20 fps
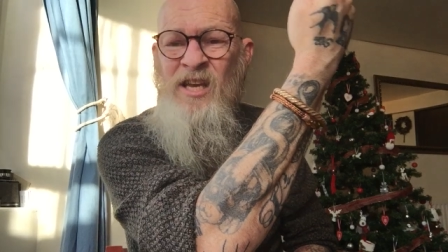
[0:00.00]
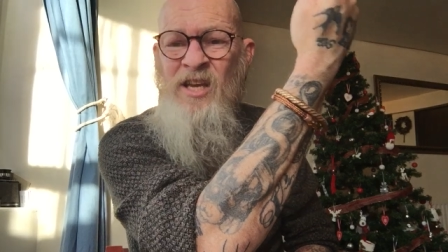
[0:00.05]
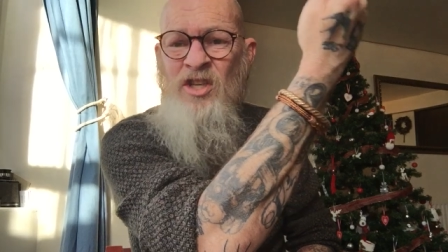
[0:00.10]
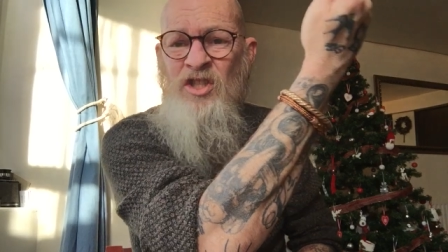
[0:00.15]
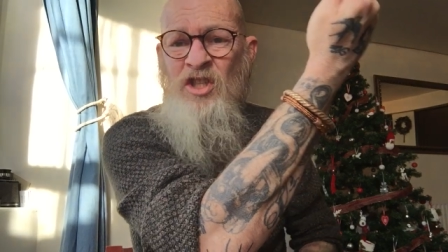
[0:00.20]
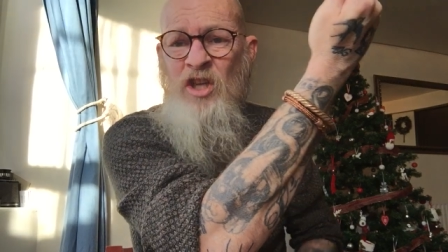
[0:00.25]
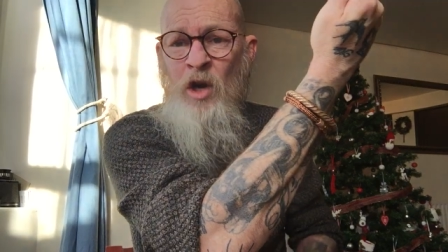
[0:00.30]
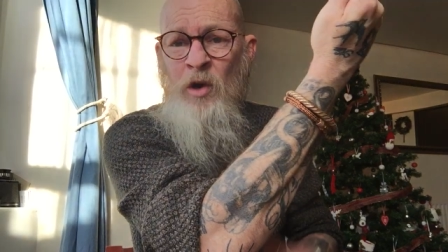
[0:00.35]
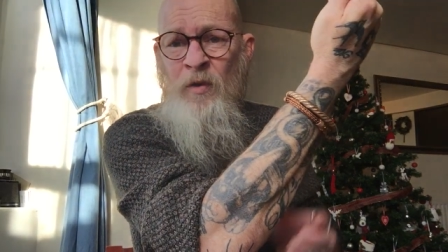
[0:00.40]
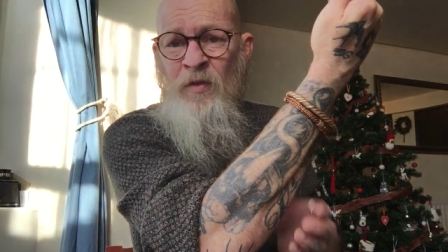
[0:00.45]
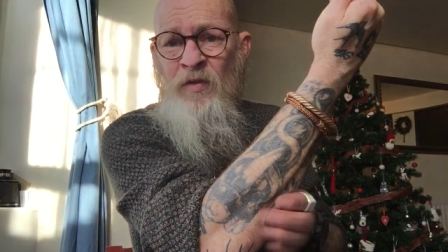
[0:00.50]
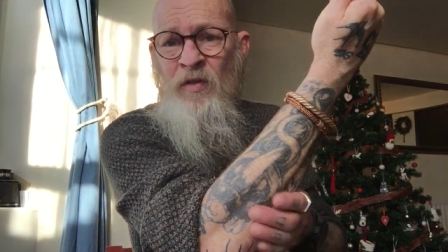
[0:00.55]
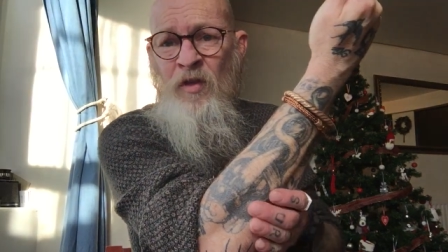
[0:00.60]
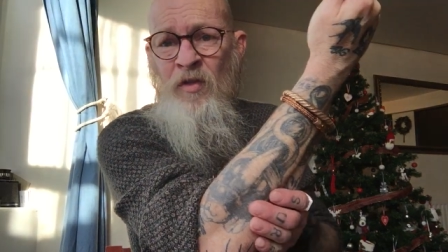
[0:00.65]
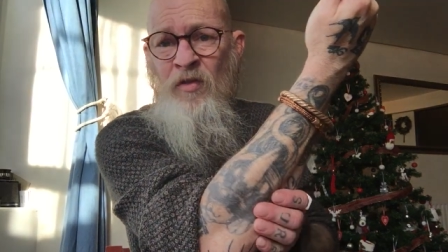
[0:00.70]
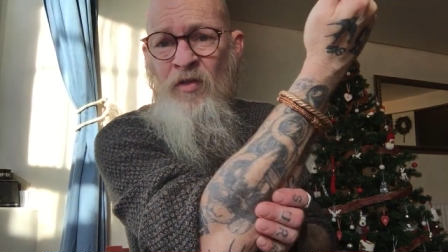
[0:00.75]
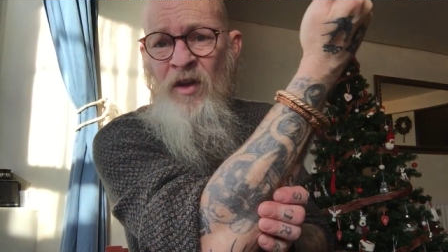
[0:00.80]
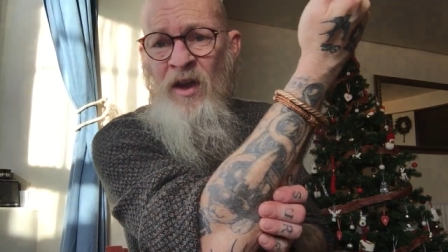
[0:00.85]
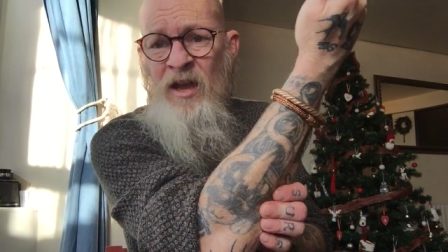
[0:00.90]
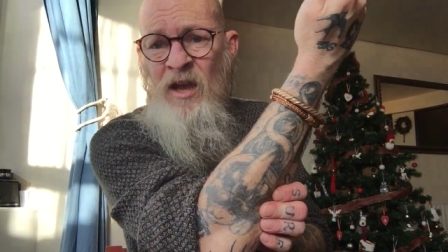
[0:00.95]
showing
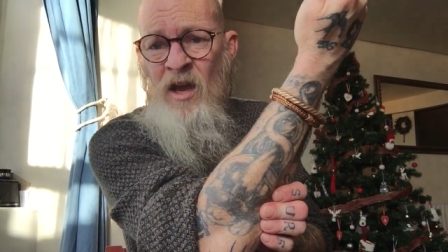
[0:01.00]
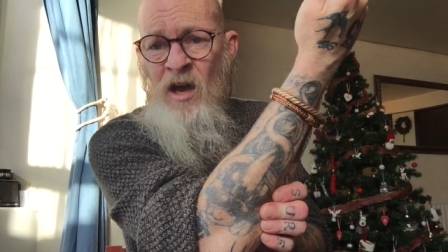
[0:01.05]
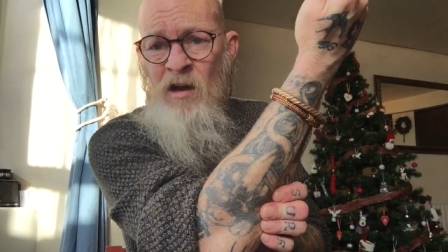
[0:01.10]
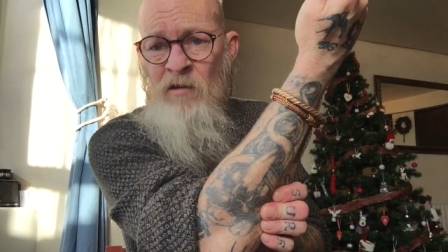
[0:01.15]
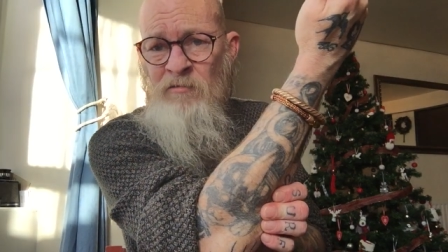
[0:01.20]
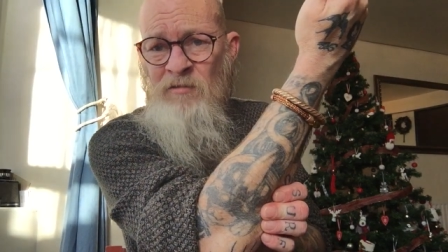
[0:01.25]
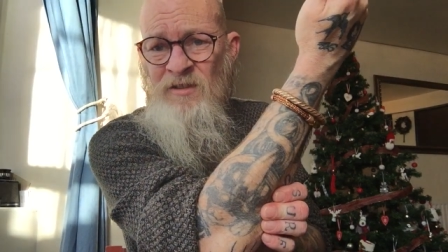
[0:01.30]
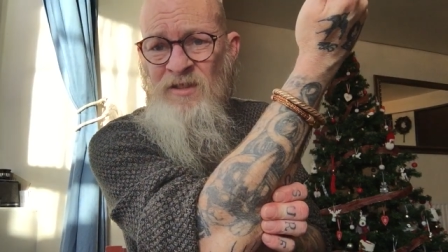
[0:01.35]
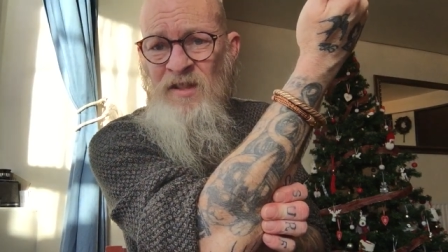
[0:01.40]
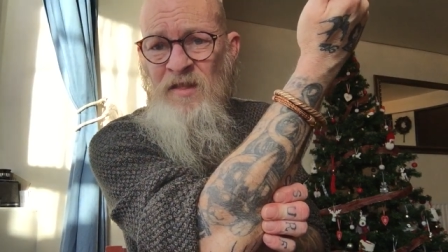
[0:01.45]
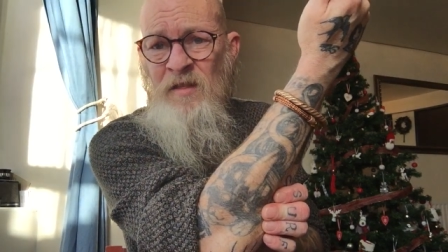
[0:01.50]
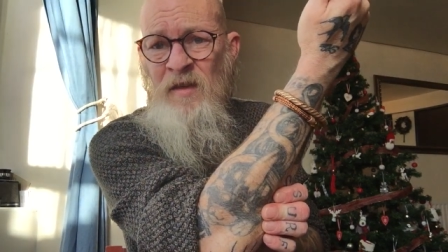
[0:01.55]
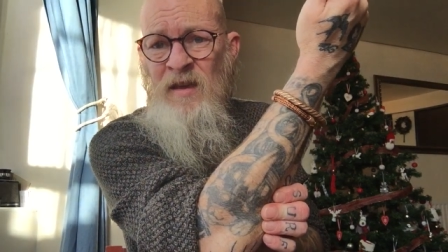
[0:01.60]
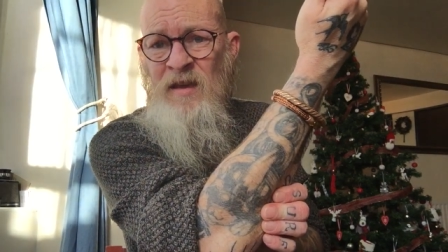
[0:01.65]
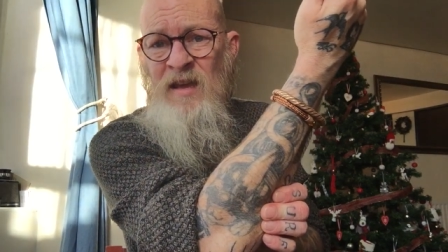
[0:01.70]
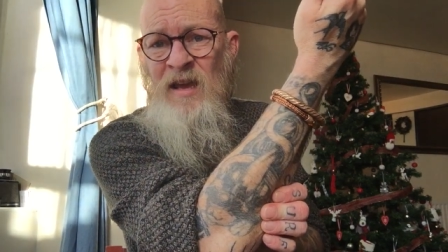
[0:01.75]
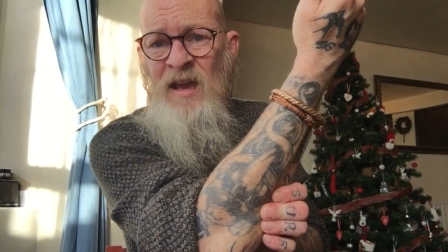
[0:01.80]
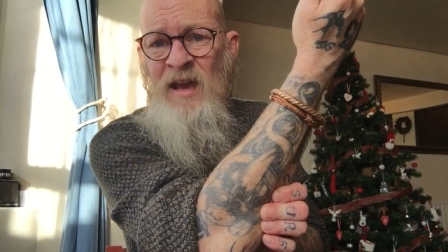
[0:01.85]
that they are as thick